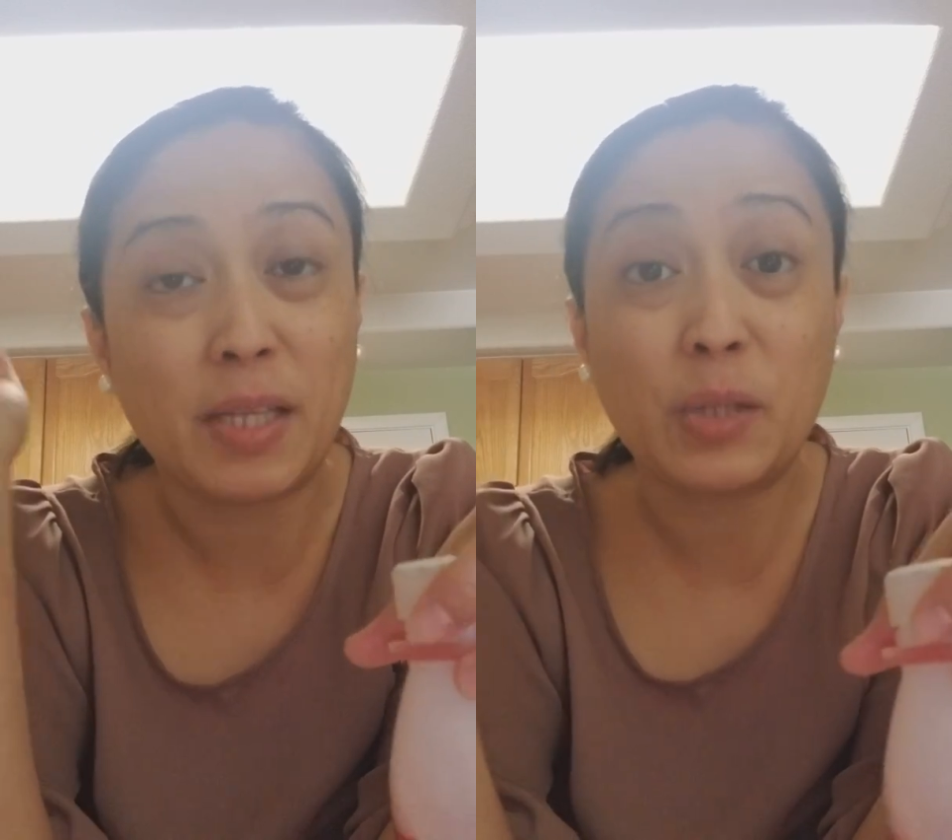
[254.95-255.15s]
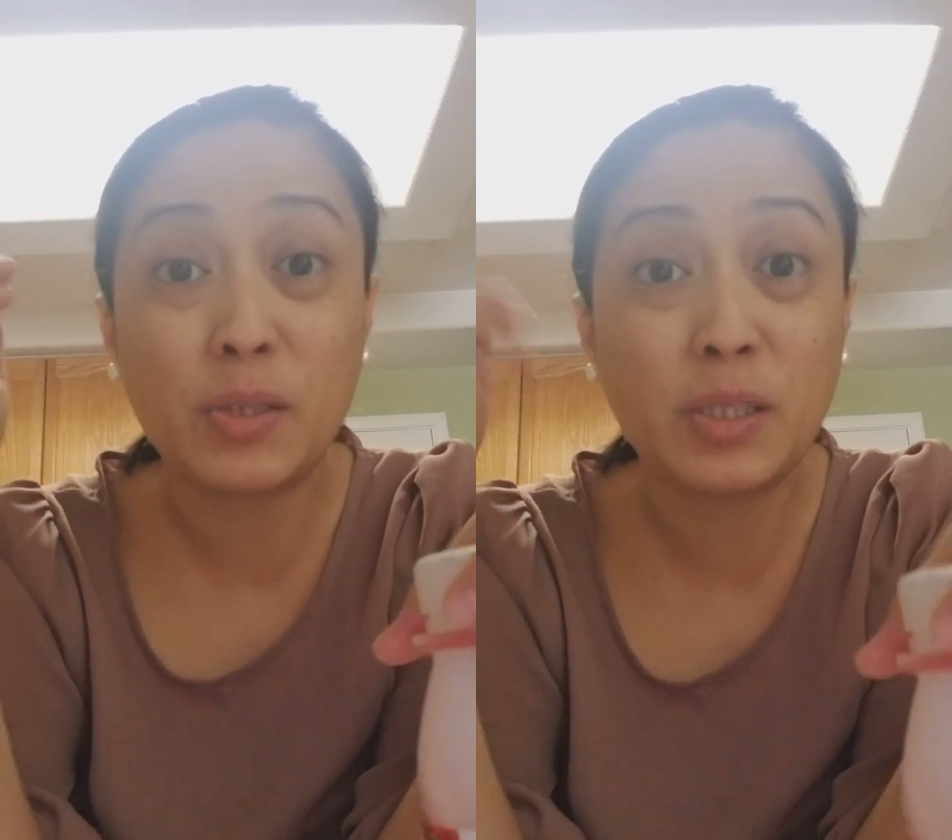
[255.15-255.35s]

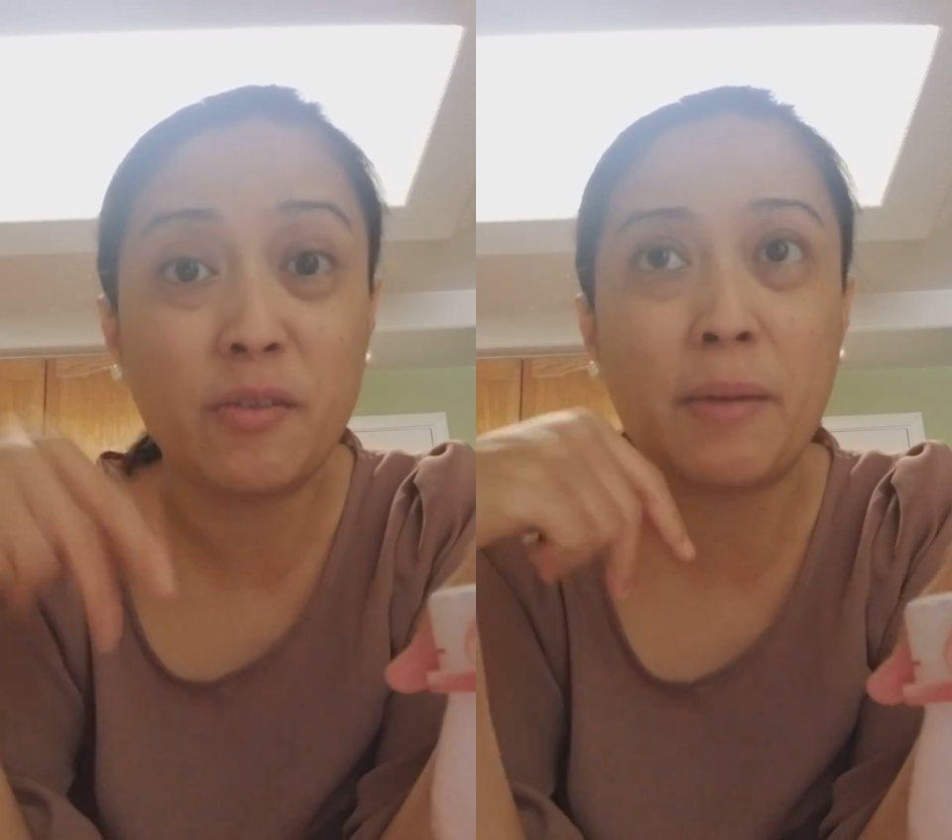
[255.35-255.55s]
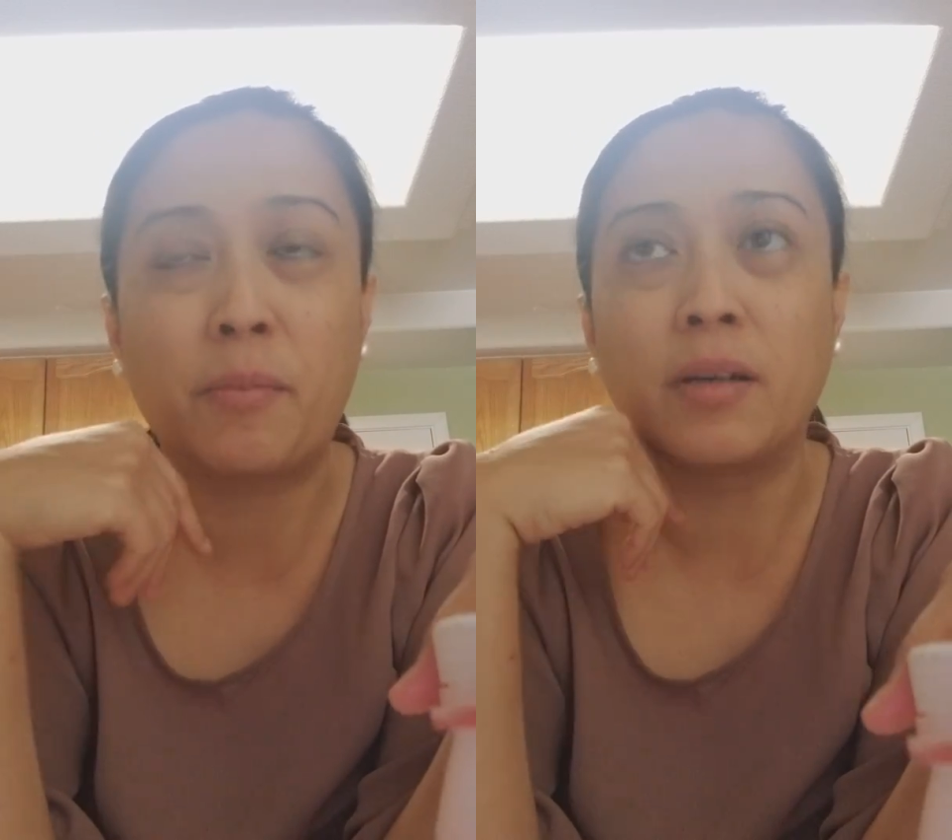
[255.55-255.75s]
That was
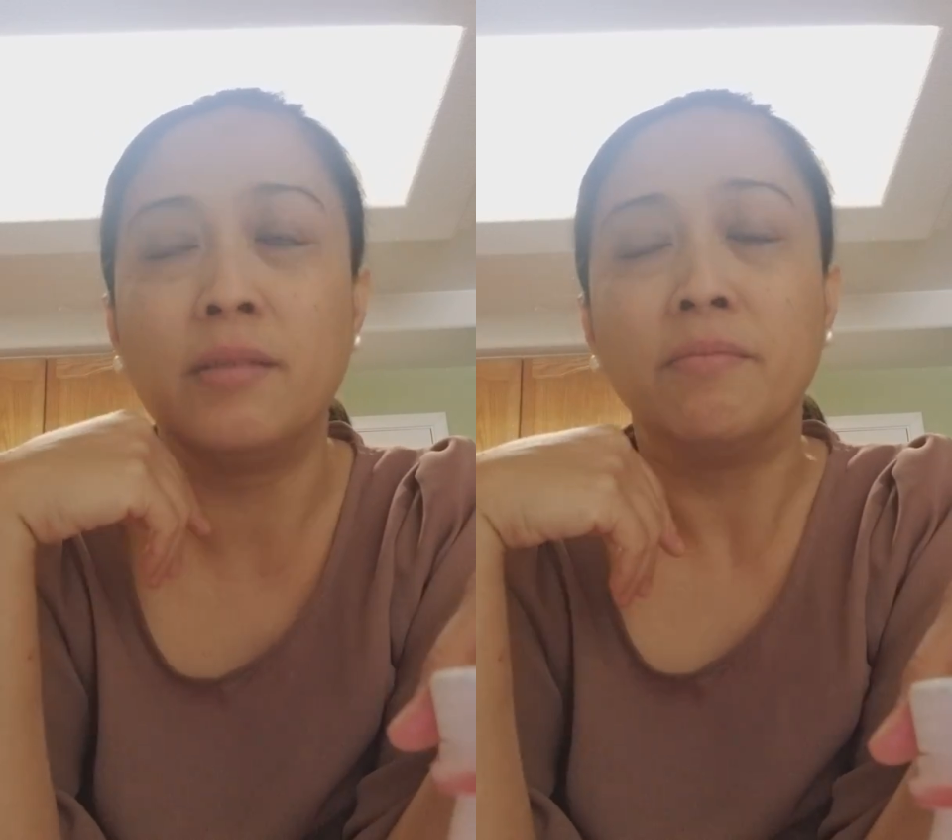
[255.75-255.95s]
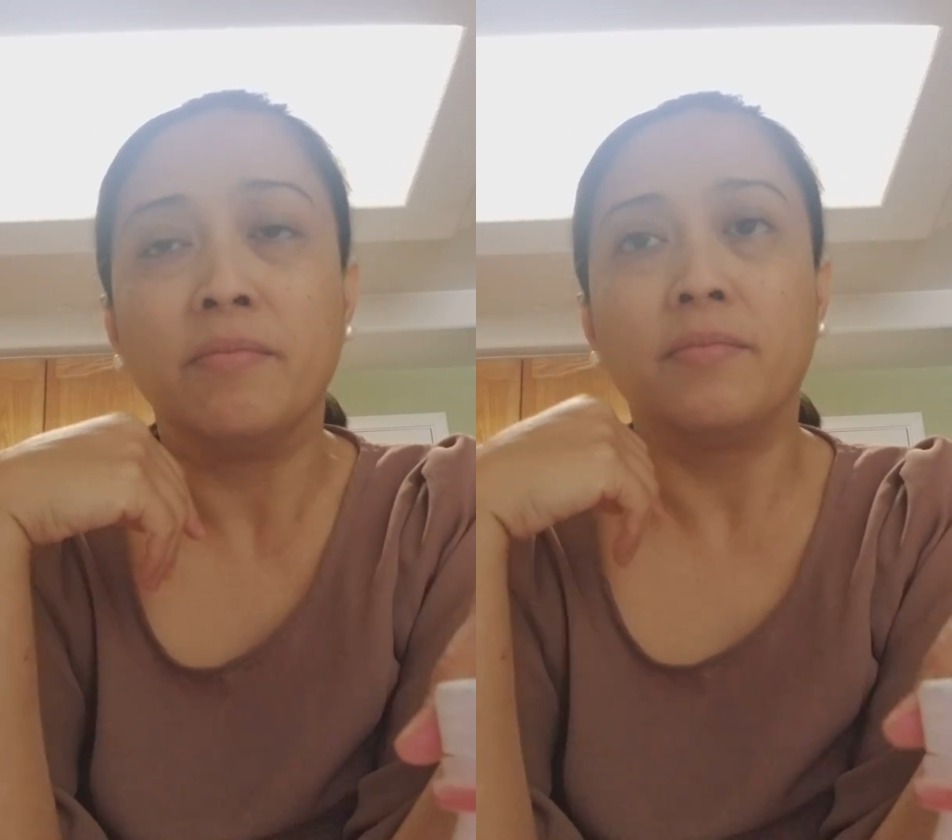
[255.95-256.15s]
November.
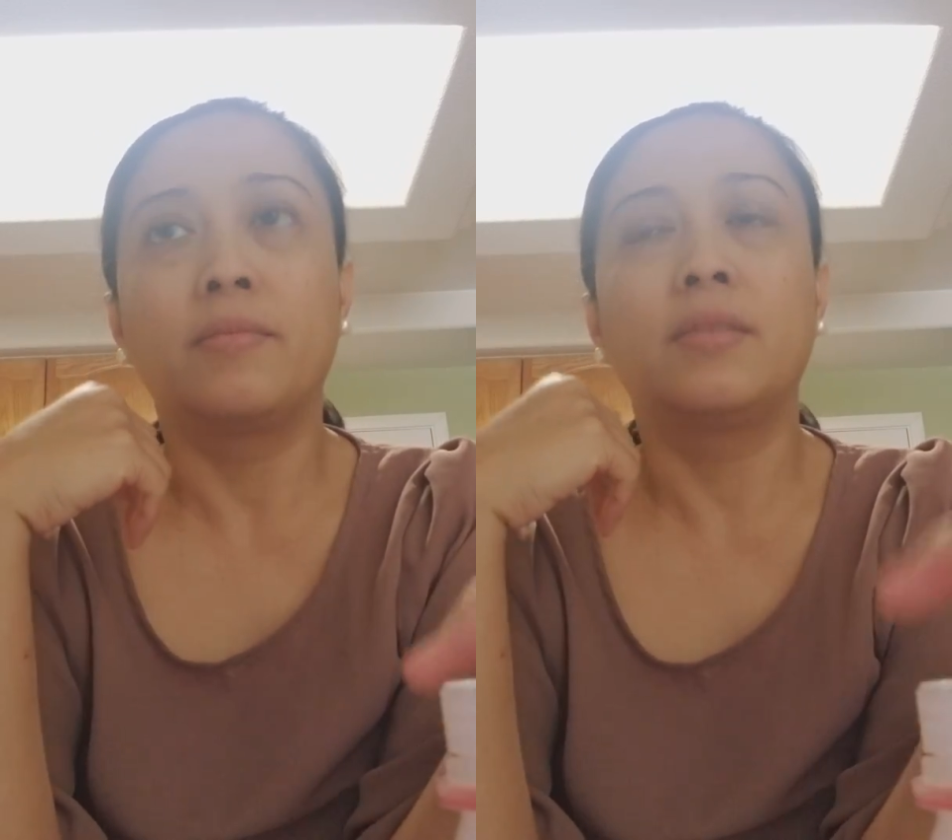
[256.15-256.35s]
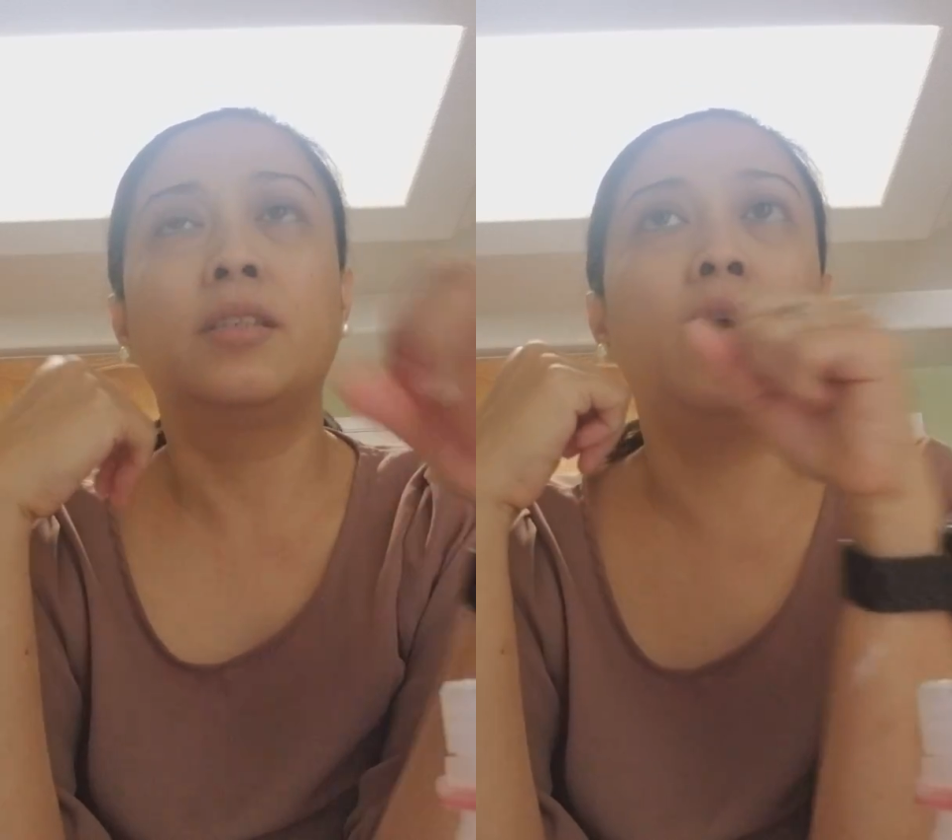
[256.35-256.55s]

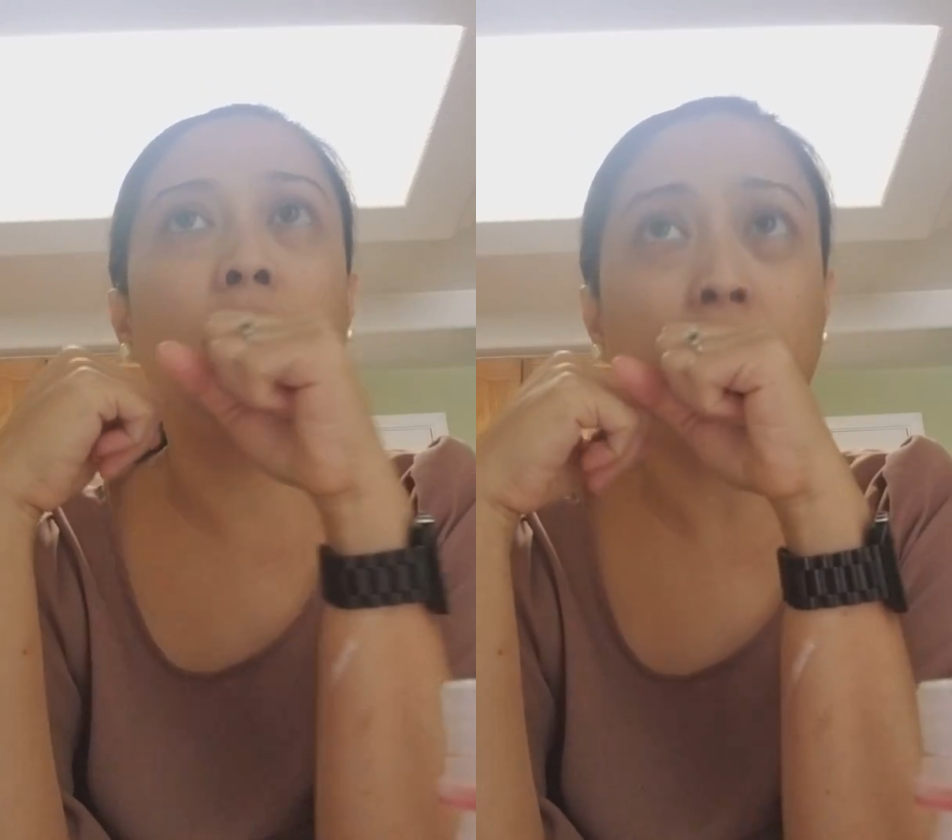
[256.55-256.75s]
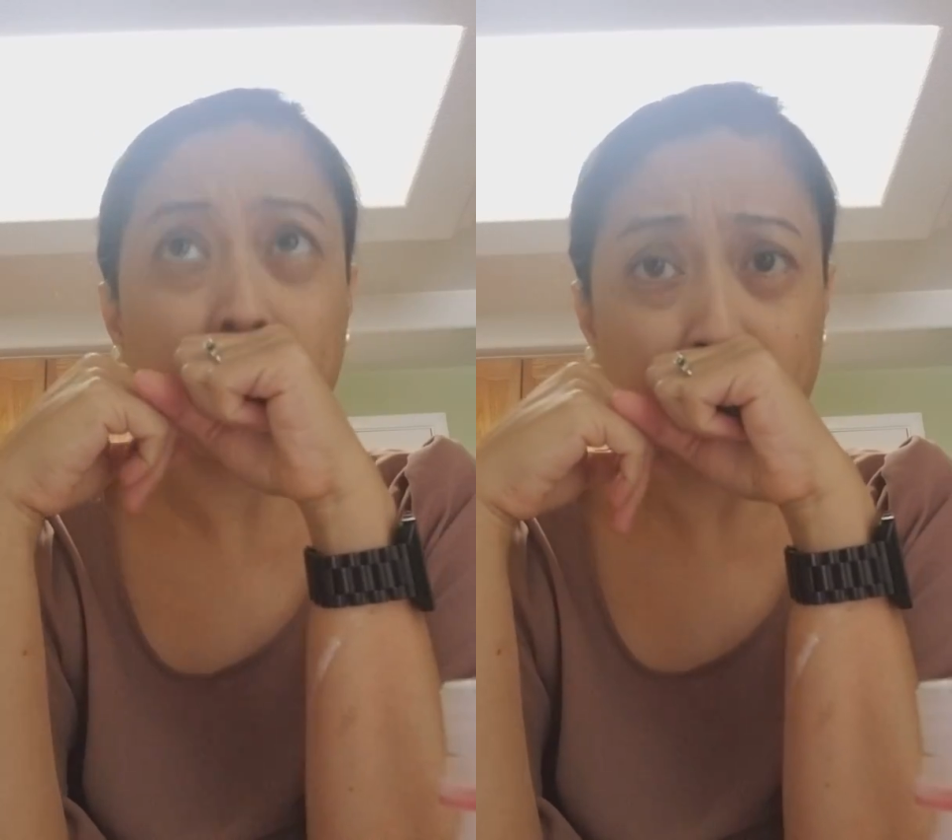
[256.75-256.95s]

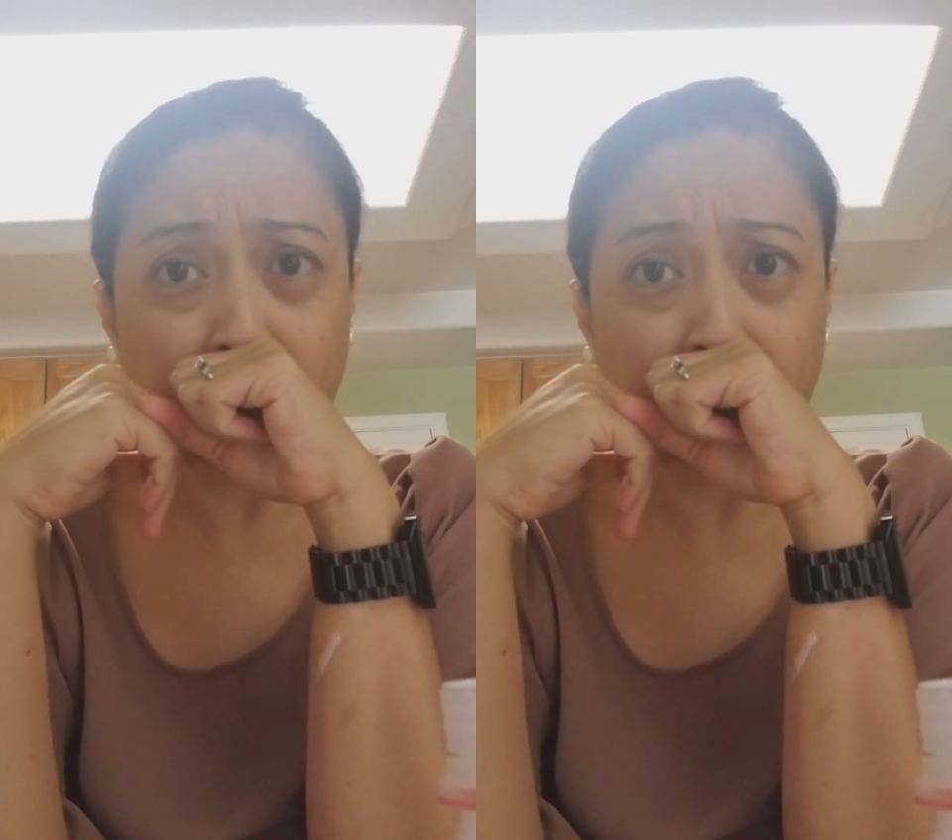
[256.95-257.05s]
So